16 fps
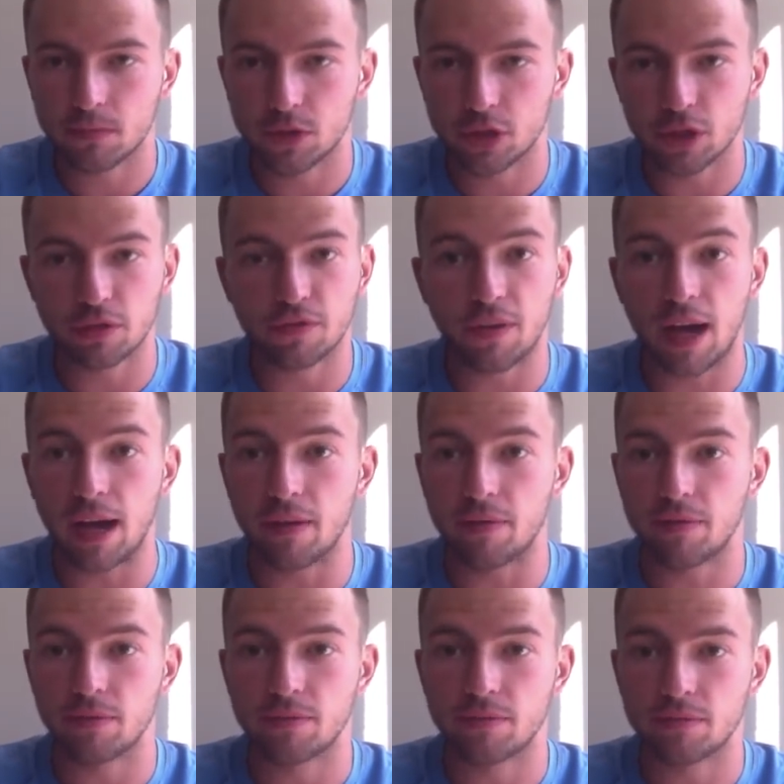just
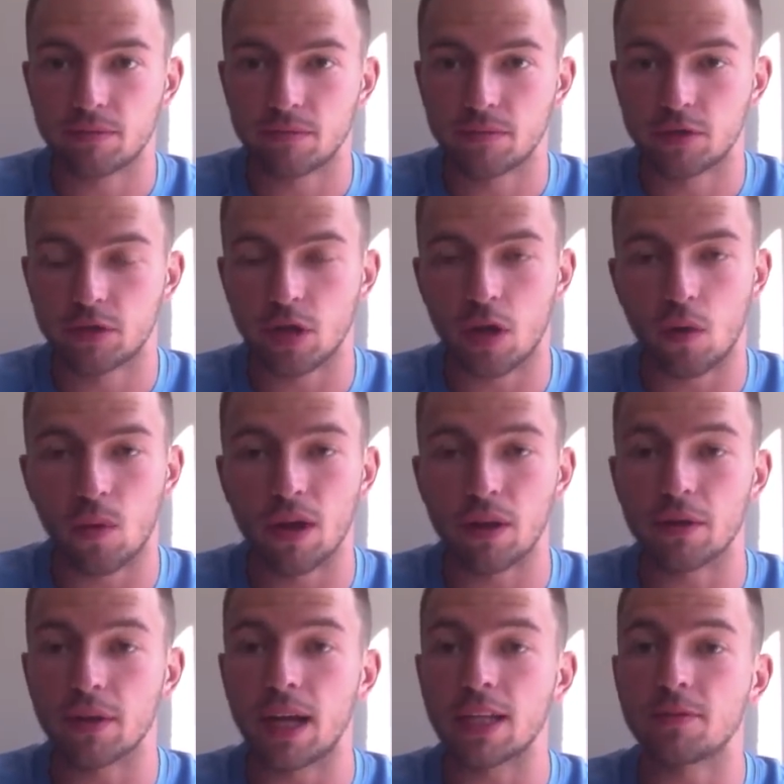5. So
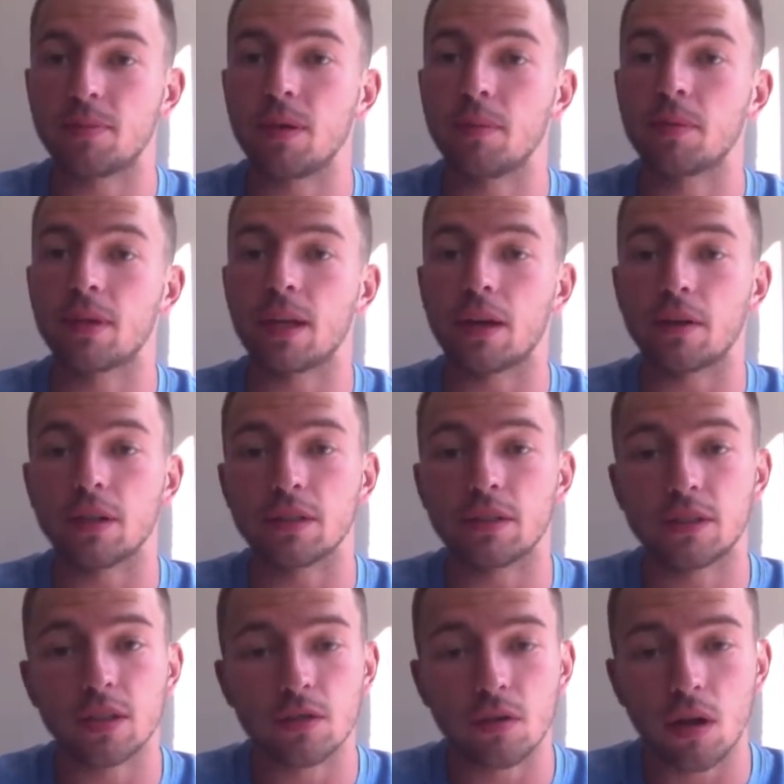whether that's people that are at
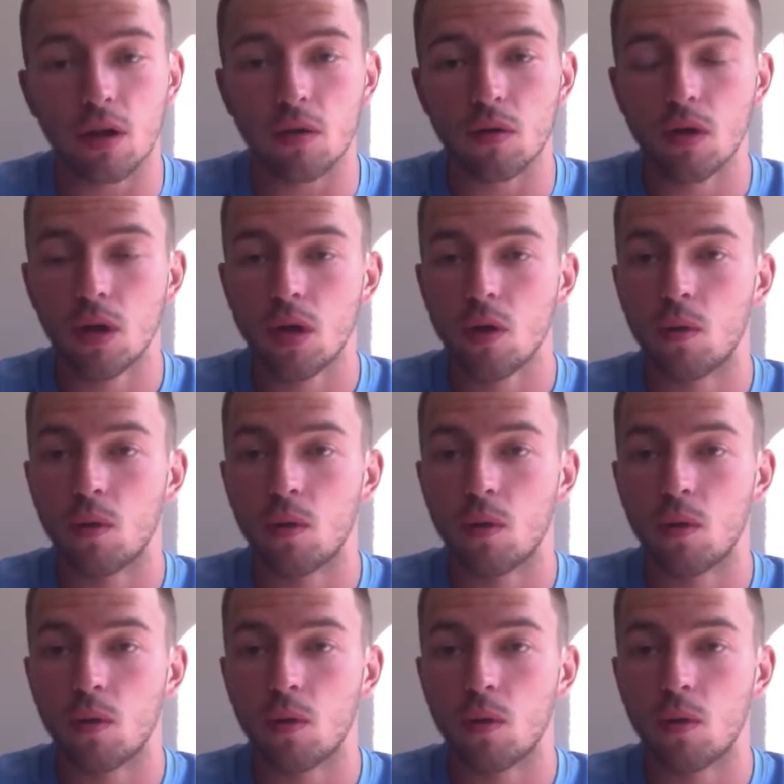0,